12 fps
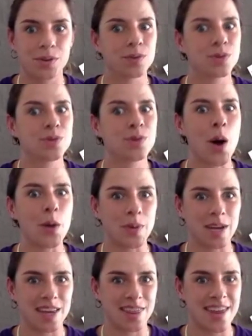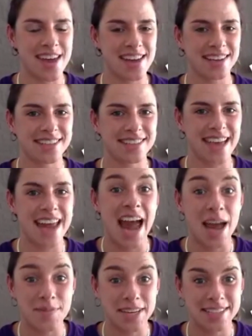So many things, and
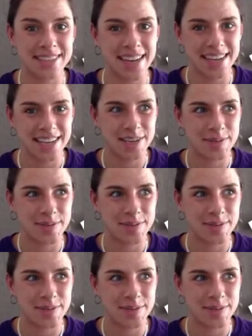I'm excited.